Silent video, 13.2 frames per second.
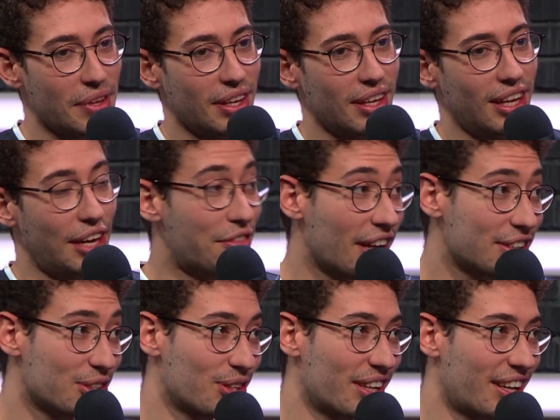If
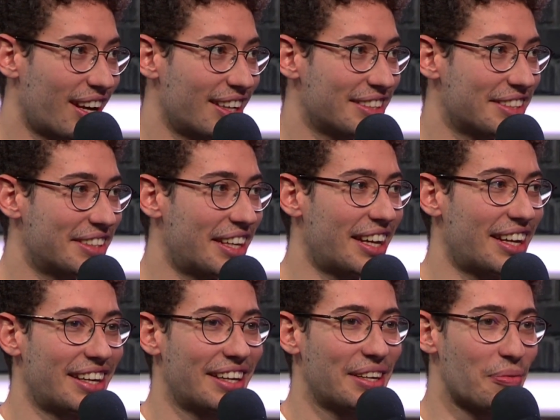that's not the case,
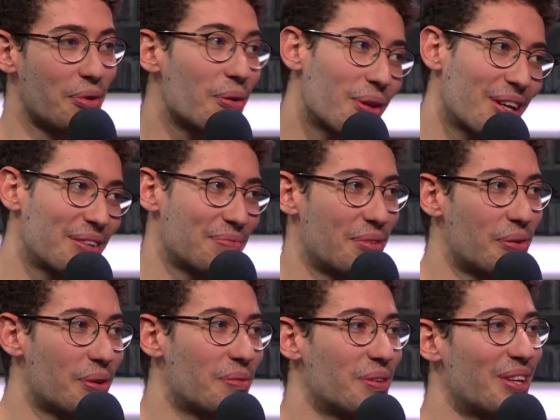then we
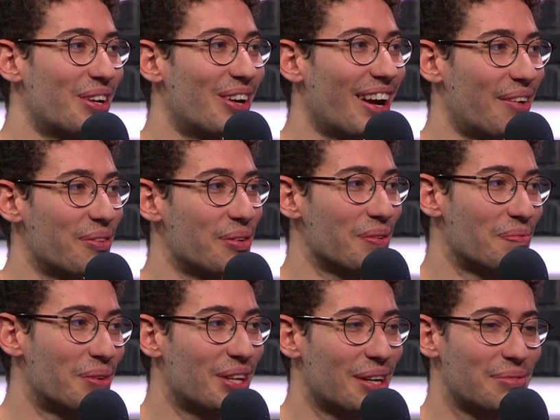will be there and we will
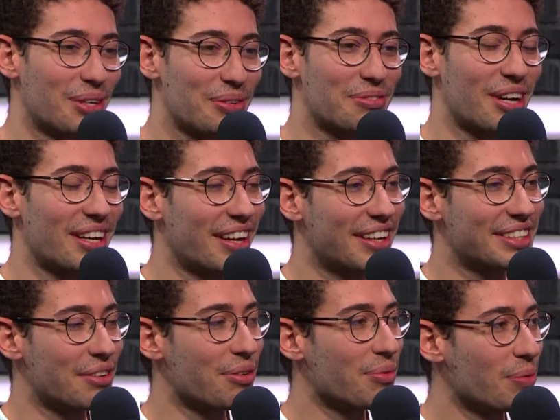put up a good fight
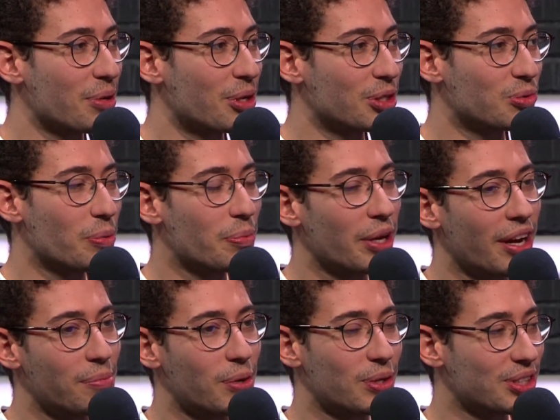against everyone because we play
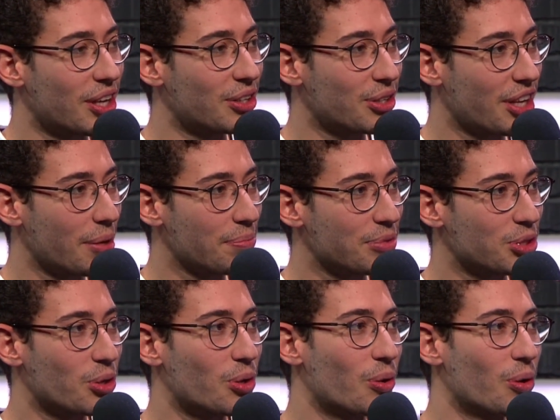a more standard game.
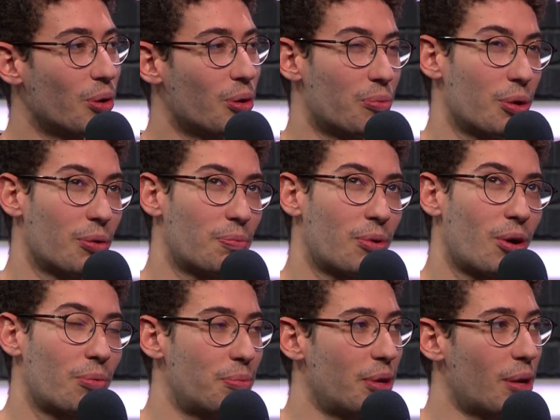So we will
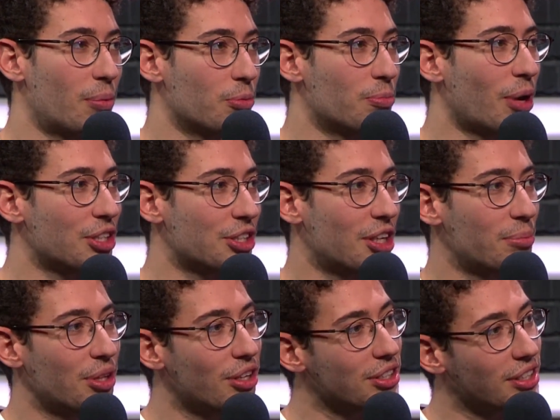probably be able to match them
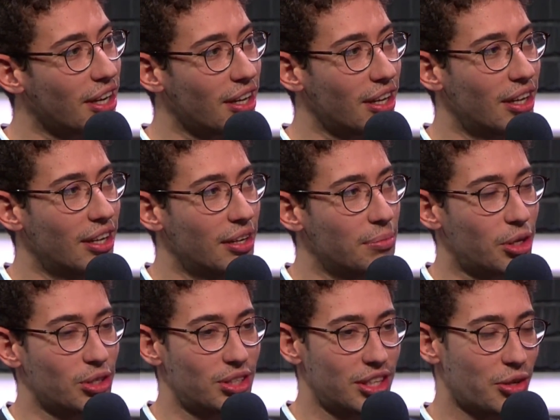in their style
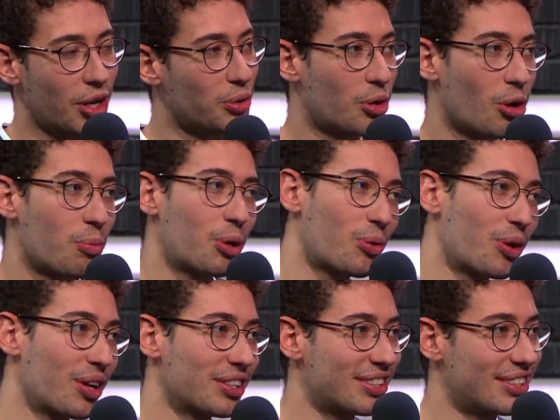because they try to copy
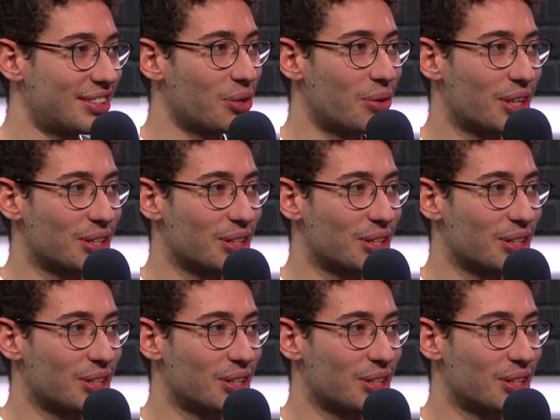Koreans, so